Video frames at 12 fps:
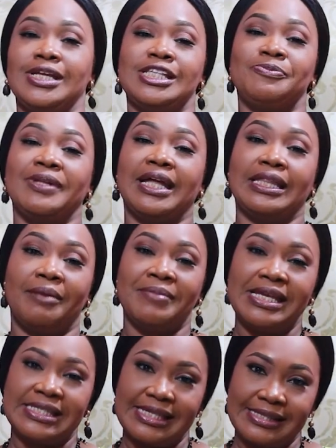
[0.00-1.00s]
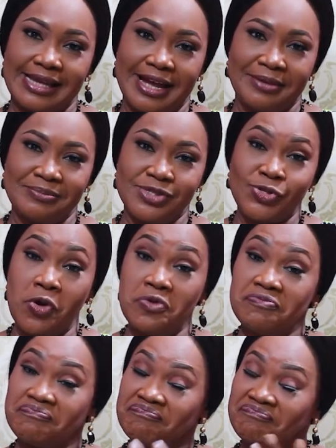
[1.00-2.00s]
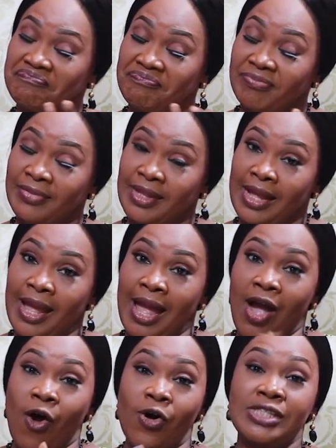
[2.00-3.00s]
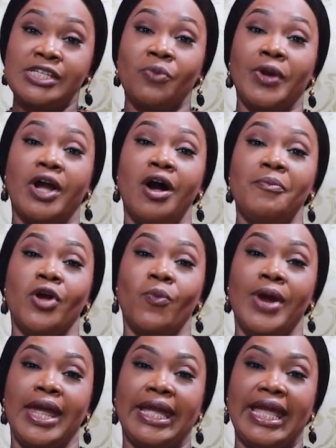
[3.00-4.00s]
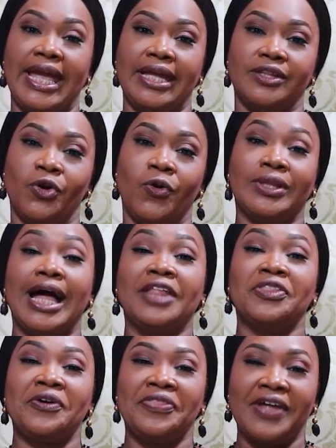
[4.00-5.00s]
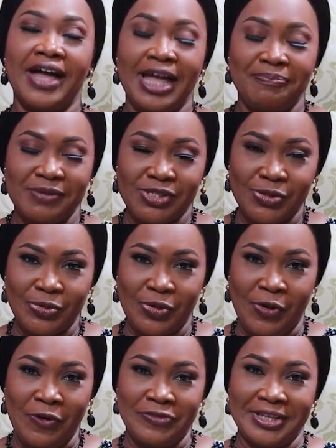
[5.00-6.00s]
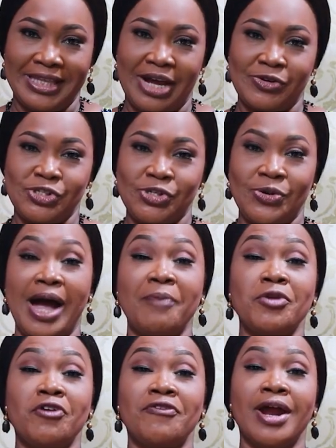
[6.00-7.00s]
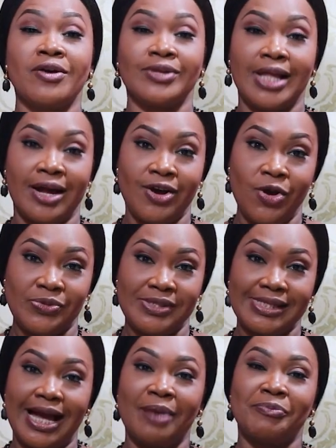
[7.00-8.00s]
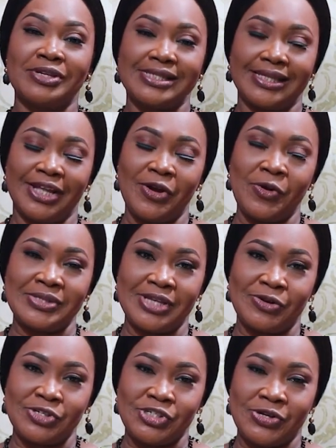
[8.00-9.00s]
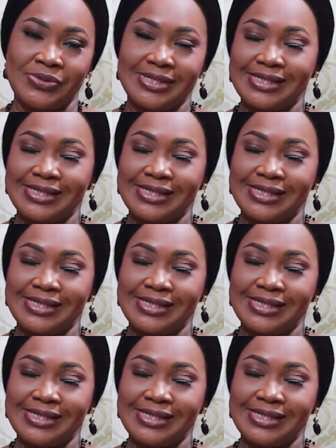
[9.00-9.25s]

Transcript: It's been an amazing time. So until we come your way again on another episode of The Now Show, I'm your regular host, Abosede Ozao Show,